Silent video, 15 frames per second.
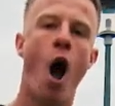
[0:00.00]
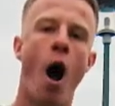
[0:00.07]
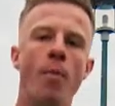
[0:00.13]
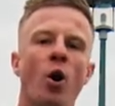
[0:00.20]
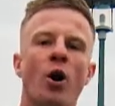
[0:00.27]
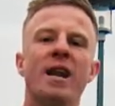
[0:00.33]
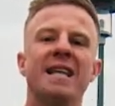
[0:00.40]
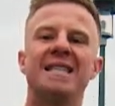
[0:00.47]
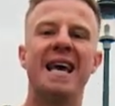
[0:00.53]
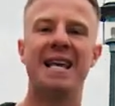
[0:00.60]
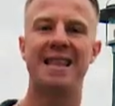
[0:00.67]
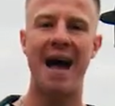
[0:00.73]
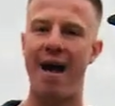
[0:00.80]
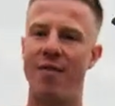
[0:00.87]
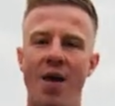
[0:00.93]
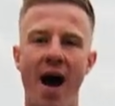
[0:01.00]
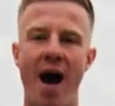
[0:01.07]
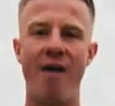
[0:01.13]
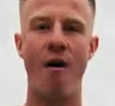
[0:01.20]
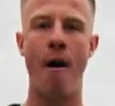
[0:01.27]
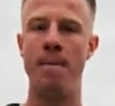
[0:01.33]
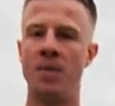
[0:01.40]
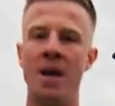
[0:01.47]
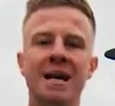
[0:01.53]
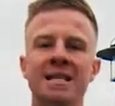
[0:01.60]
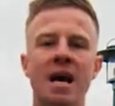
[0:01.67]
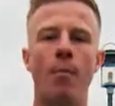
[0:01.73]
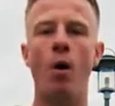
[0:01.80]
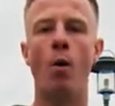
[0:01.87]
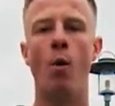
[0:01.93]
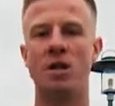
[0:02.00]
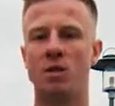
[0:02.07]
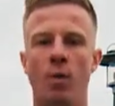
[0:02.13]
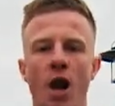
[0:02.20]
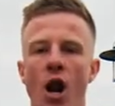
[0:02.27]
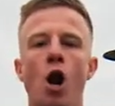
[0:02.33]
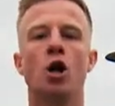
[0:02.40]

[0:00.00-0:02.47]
I'm not gonna take that dive No, how it was when I